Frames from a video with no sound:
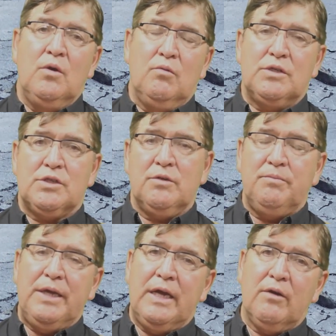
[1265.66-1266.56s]
which could
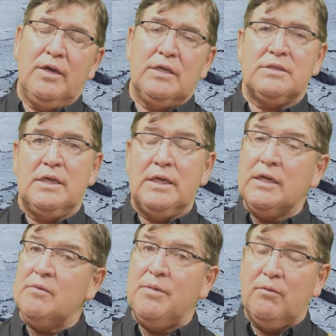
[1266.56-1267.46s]
be areas that
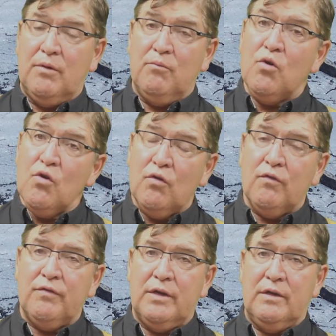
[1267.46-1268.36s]
need to be
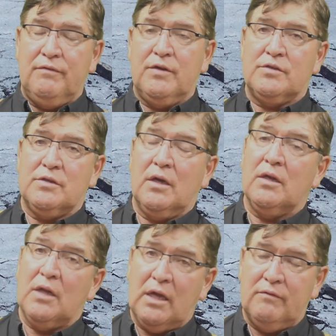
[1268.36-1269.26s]
removed if there's a
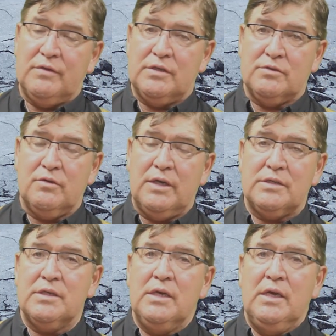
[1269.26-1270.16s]
lot of
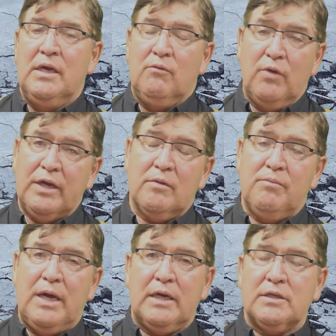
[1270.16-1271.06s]
distress,
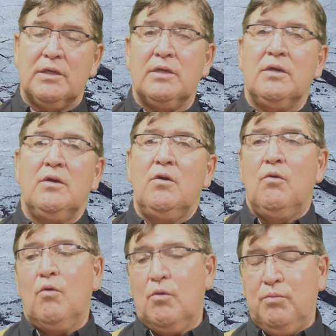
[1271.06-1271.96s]
recompacted,
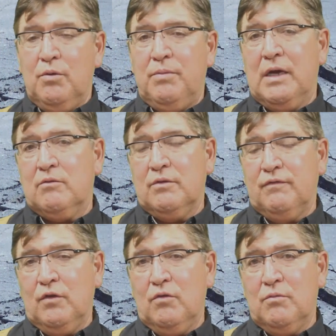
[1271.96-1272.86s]
or put back with
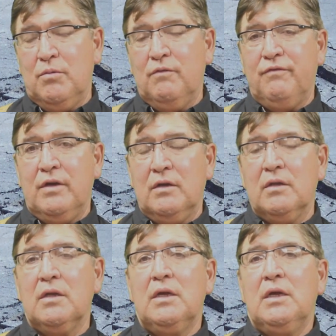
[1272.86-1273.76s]
flowable fill.